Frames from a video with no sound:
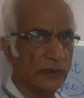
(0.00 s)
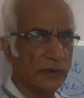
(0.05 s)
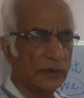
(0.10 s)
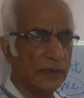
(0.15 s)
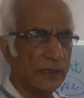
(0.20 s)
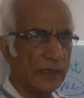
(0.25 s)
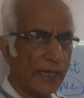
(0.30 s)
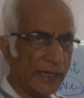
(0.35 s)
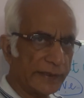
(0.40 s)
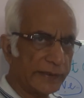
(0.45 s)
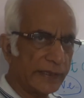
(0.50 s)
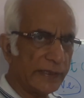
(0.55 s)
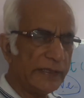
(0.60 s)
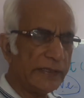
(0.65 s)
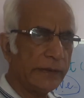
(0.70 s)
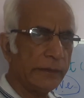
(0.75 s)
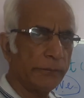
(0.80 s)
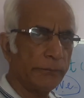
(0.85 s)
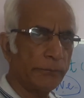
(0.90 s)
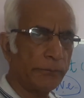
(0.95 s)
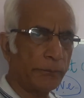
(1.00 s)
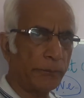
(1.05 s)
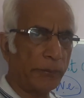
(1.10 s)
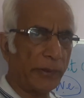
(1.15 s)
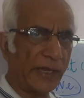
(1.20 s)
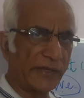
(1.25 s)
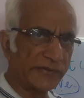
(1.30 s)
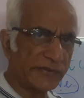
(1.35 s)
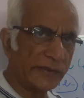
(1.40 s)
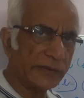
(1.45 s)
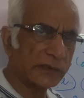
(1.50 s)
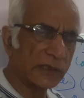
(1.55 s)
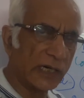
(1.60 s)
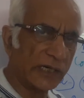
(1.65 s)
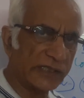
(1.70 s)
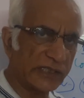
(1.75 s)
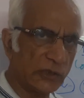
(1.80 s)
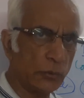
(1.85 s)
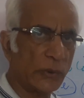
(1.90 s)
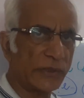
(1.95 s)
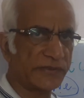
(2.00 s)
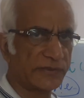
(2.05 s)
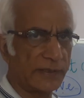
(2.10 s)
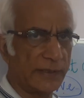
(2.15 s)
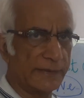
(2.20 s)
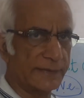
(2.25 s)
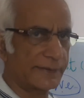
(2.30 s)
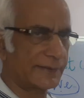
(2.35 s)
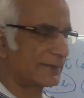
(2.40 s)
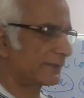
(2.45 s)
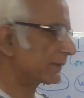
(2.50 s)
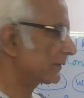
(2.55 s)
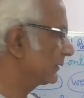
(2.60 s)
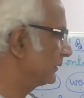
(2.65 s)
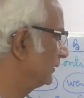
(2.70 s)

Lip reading: like in present continuous tense.